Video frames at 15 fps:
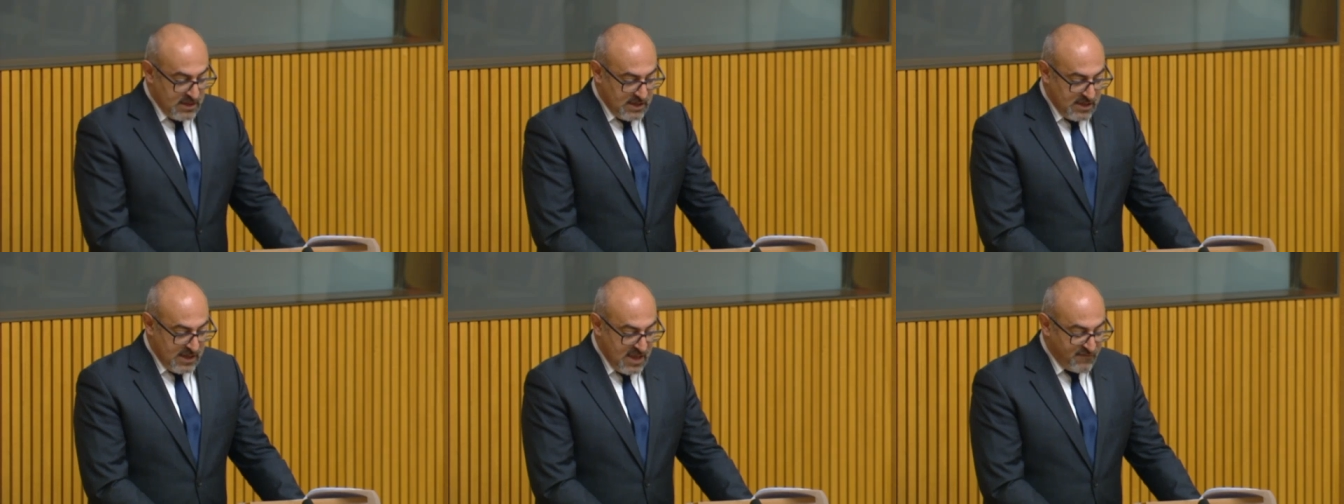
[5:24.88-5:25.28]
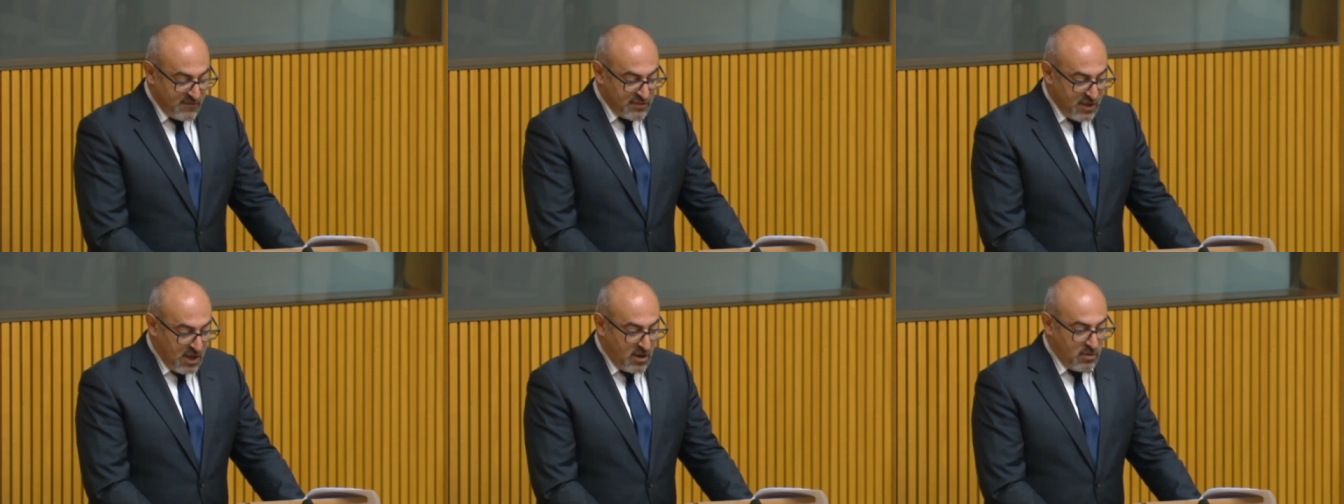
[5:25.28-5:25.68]
even
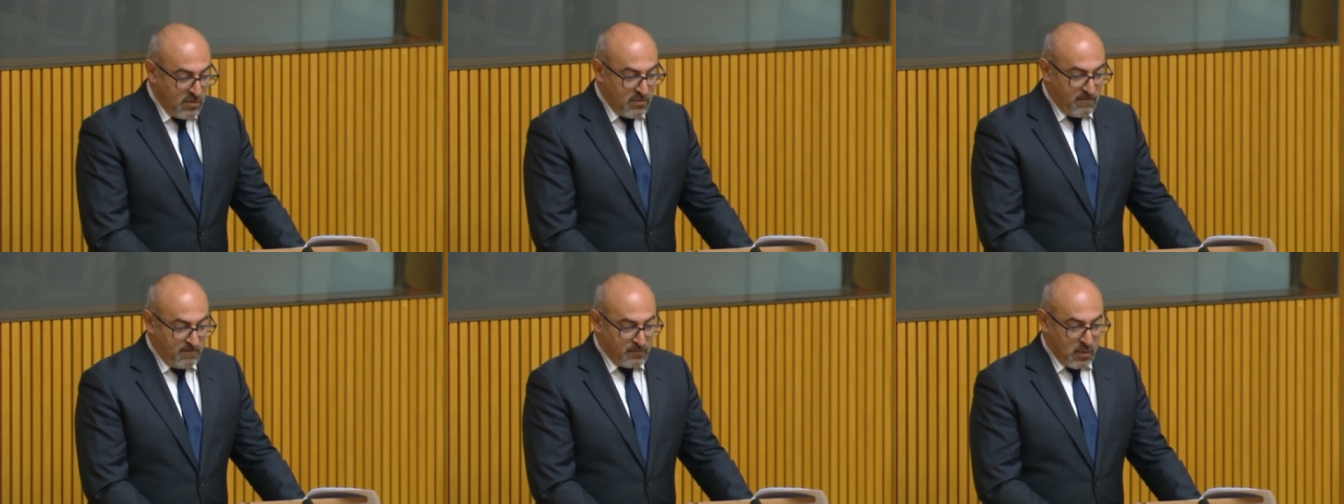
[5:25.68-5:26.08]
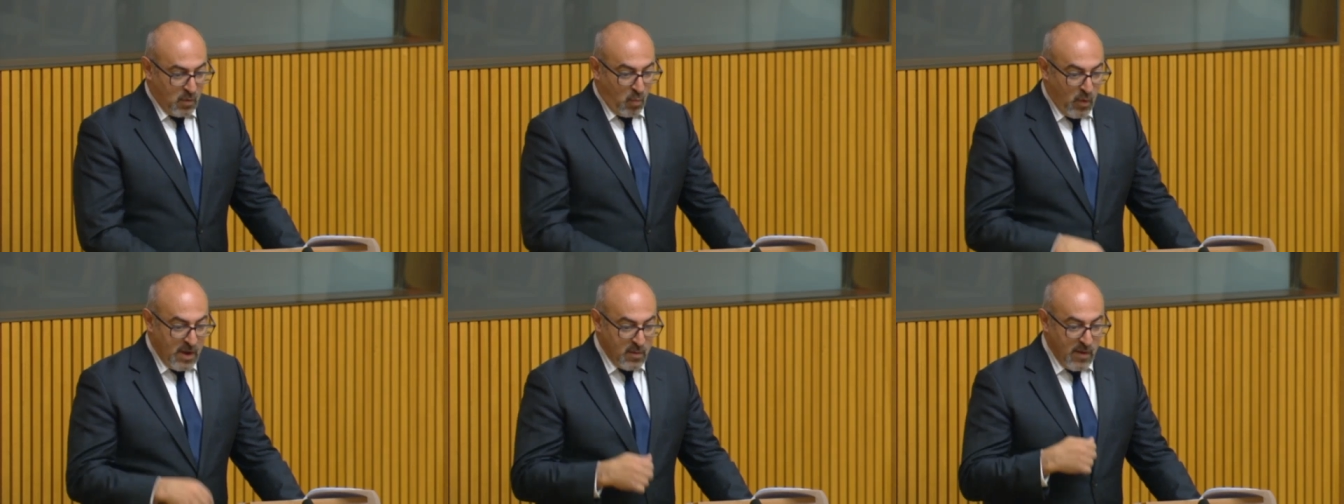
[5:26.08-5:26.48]
though
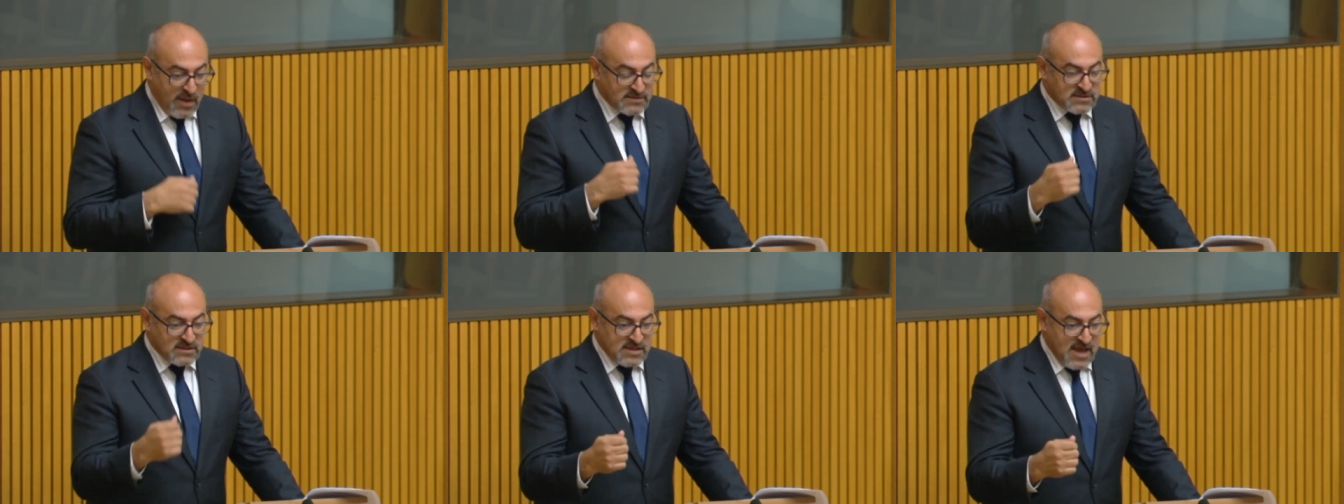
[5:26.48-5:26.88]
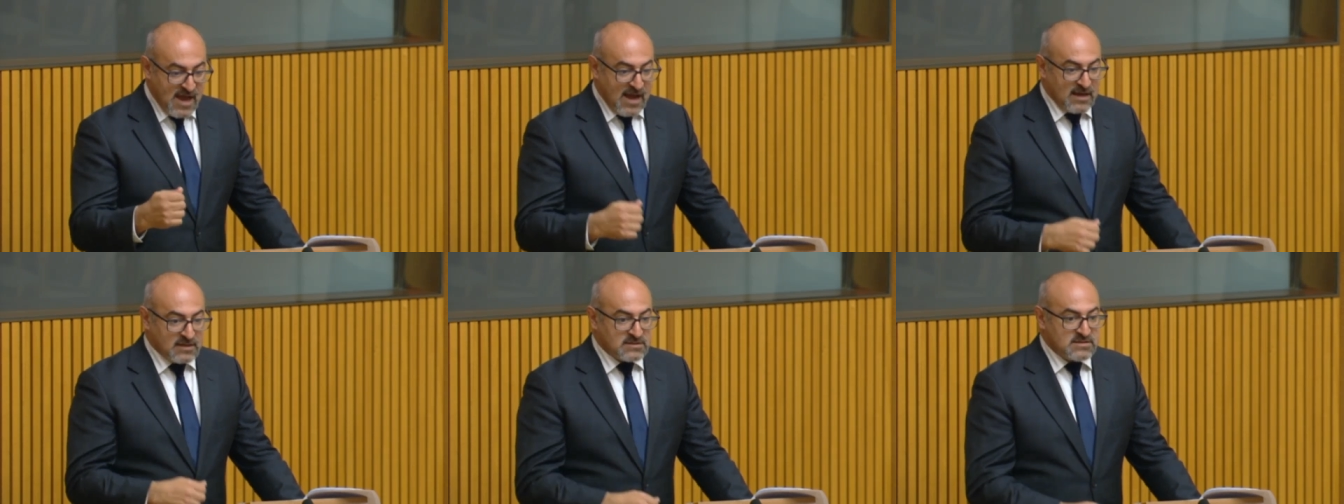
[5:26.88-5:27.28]
we went to the
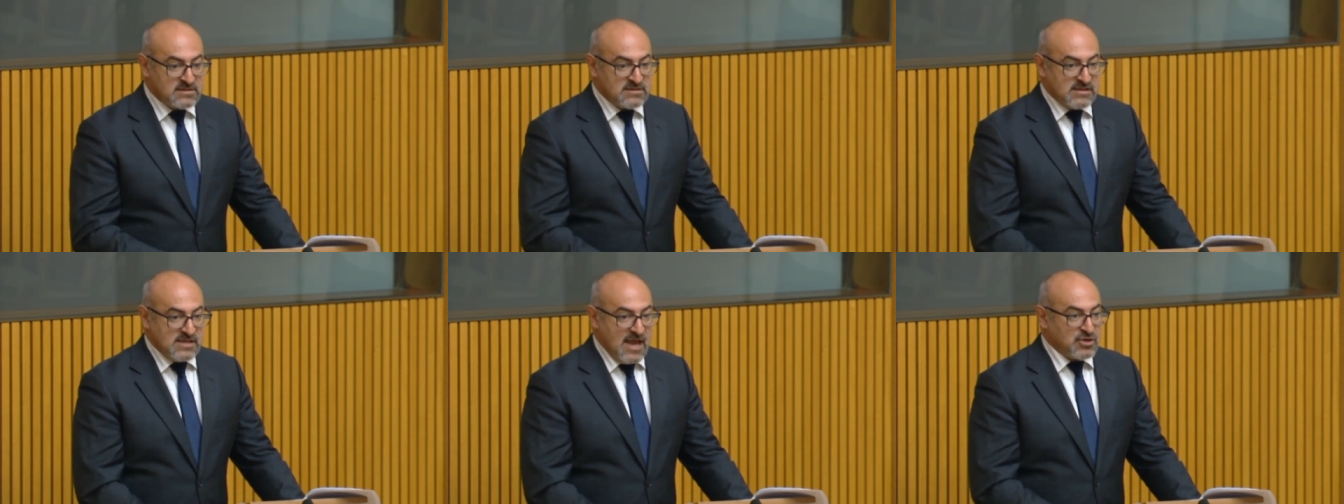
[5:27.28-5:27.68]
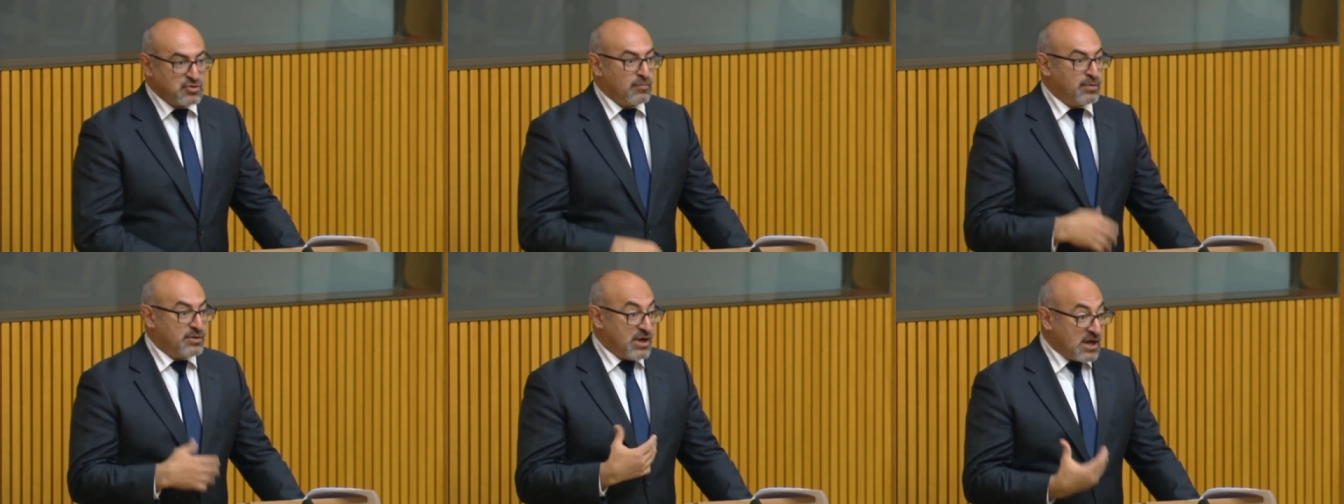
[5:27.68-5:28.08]
arts, the actual
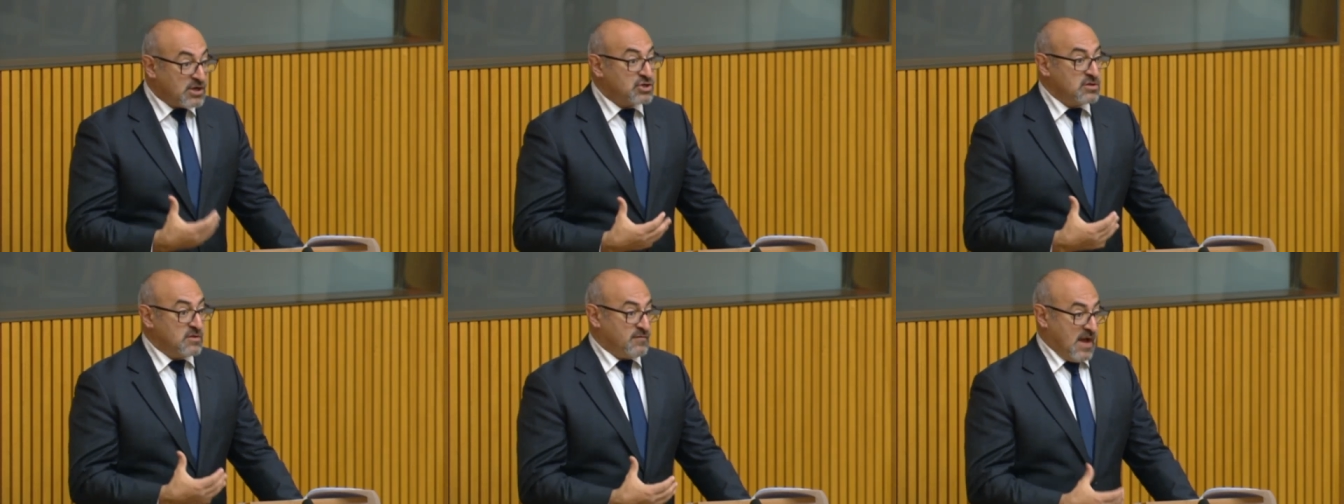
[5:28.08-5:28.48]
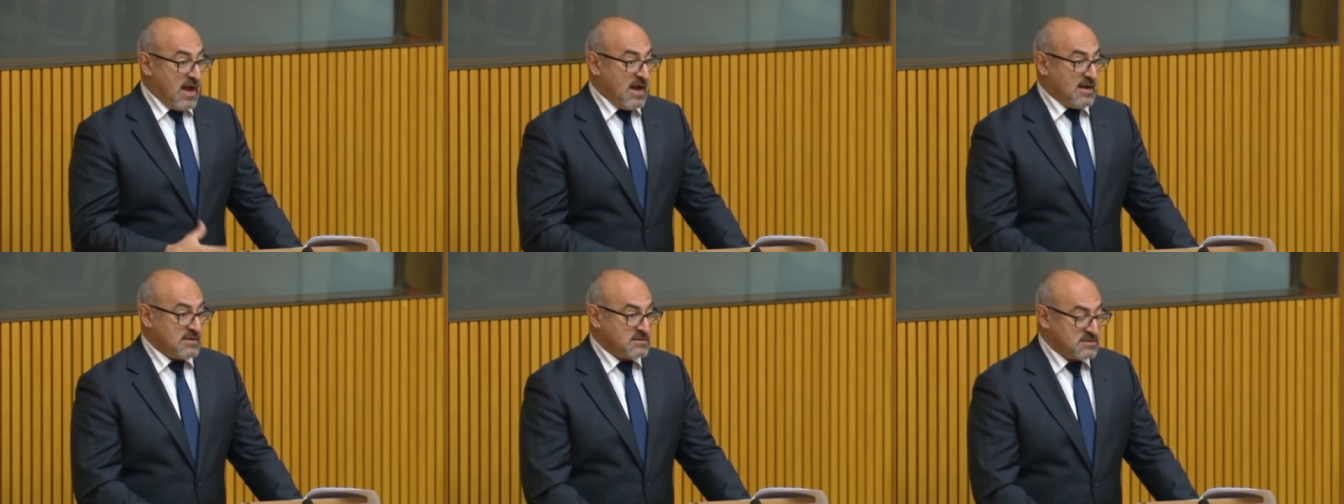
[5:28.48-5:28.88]
production of
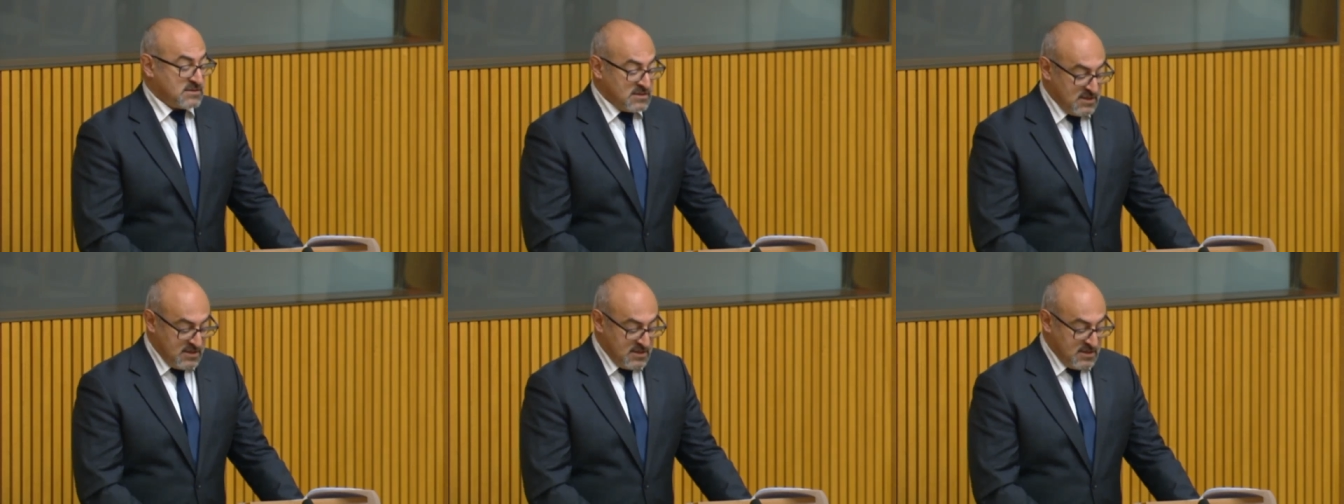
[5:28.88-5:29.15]
arts